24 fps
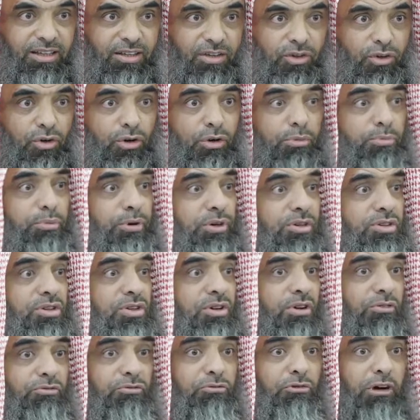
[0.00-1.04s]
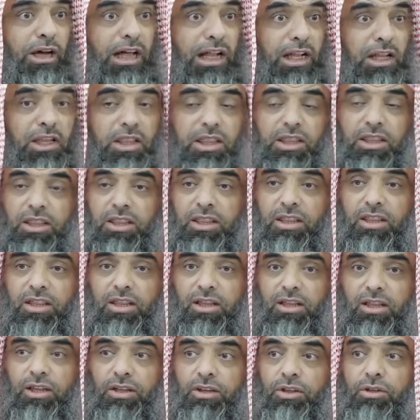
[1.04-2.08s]
You're a person of wealth,
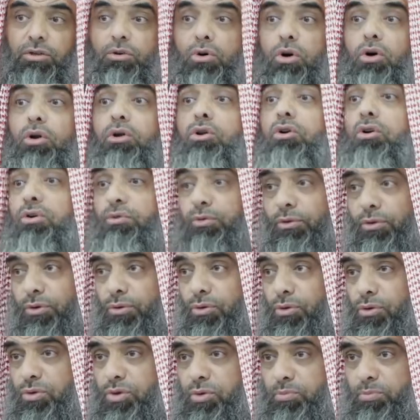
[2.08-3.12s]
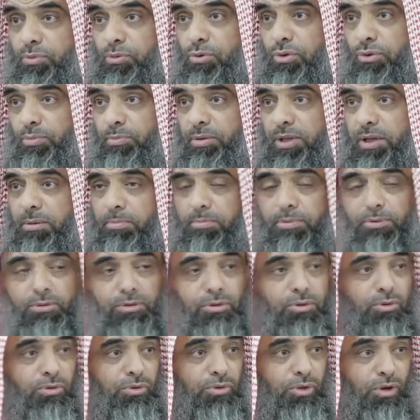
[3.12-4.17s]
you go look for those poor
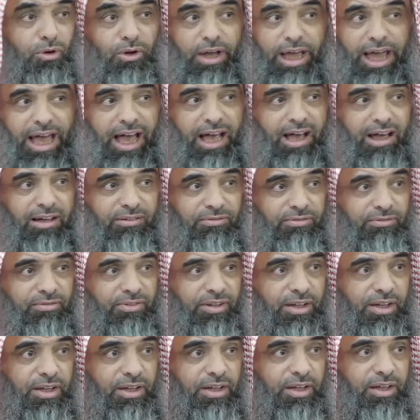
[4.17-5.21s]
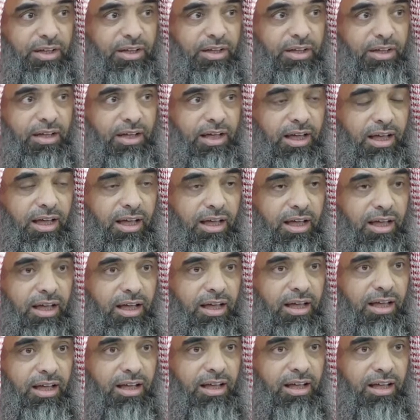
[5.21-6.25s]
people who don't have.
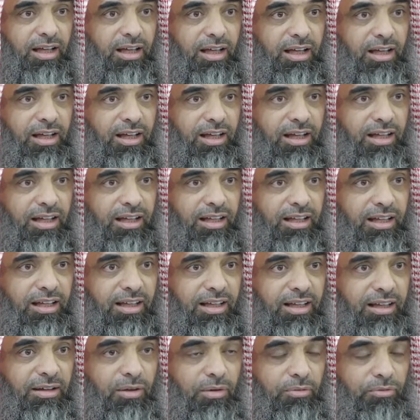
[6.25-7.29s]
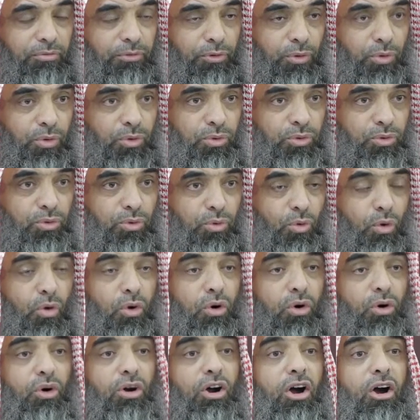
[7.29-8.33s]
Uh, food
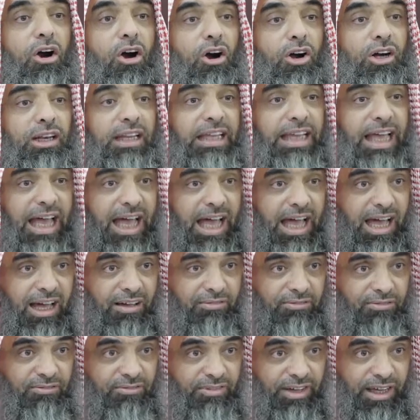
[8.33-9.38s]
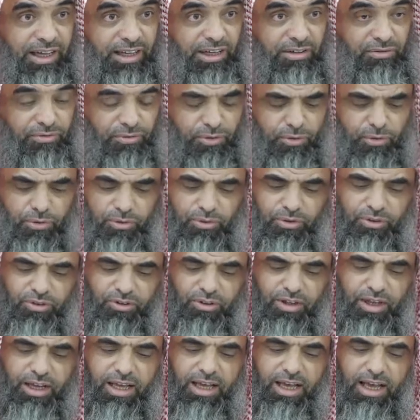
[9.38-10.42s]
or hardly have any food
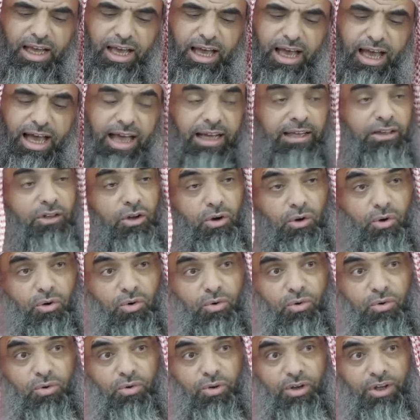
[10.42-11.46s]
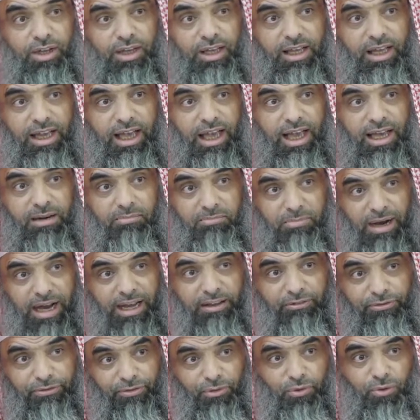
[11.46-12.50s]
and go and
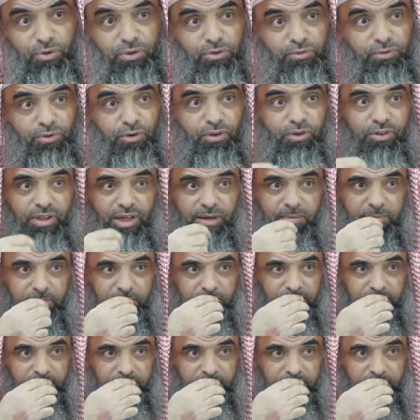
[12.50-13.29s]
buy food for them.